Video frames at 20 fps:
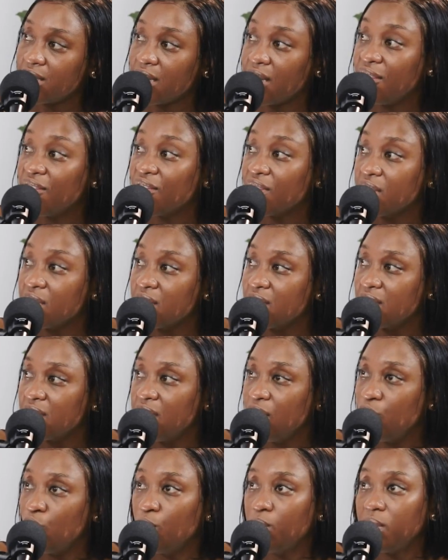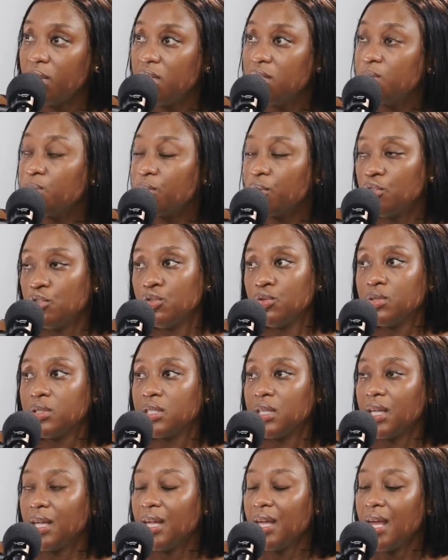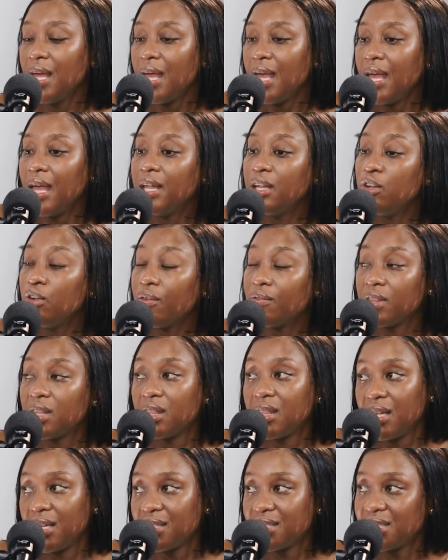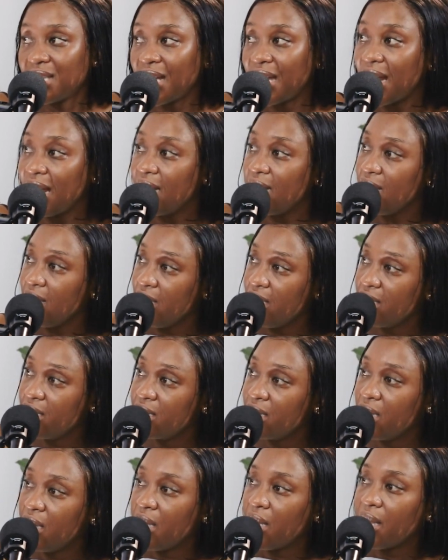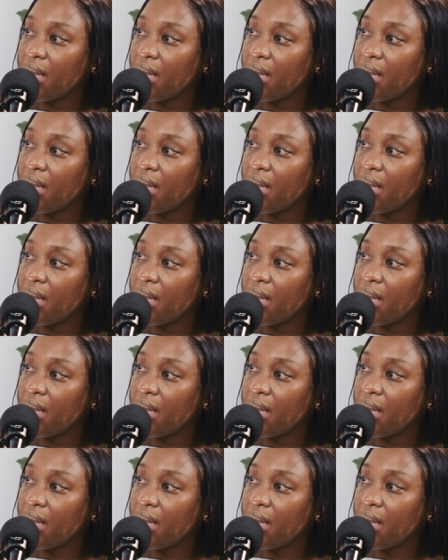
its infancy, nobody's producing any of the things that I need.